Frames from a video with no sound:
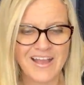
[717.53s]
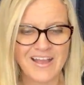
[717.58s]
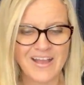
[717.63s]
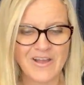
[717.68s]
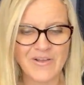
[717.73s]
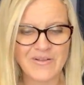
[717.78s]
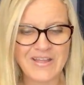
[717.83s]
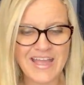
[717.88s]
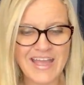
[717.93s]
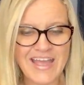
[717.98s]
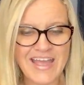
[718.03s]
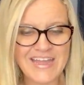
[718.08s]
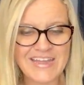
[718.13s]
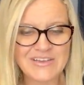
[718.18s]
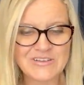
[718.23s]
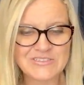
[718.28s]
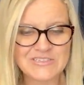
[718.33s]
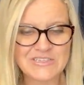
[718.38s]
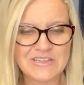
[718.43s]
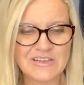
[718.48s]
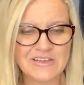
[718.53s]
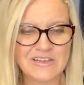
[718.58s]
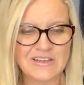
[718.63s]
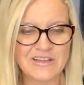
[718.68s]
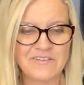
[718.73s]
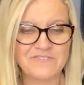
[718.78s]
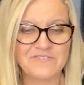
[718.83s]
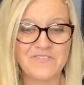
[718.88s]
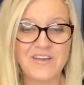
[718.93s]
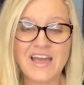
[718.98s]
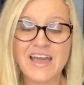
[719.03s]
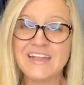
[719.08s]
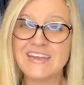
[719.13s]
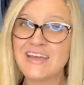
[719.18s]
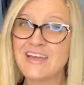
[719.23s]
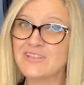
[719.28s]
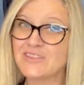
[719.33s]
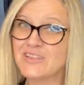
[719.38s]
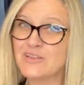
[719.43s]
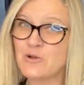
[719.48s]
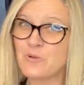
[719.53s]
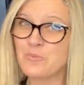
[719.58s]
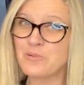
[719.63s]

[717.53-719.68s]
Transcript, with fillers: Okay, here's a fun little